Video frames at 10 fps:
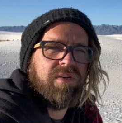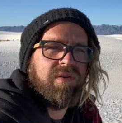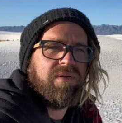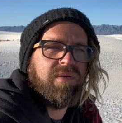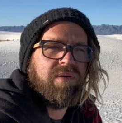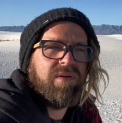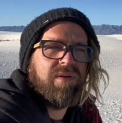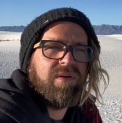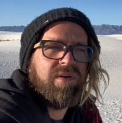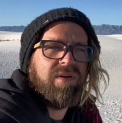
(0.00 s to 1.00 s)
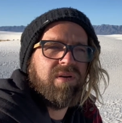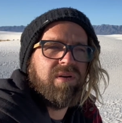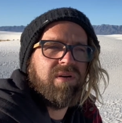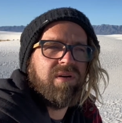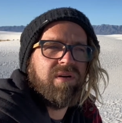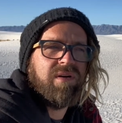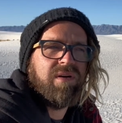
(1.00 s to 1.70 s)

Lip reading: [no speech]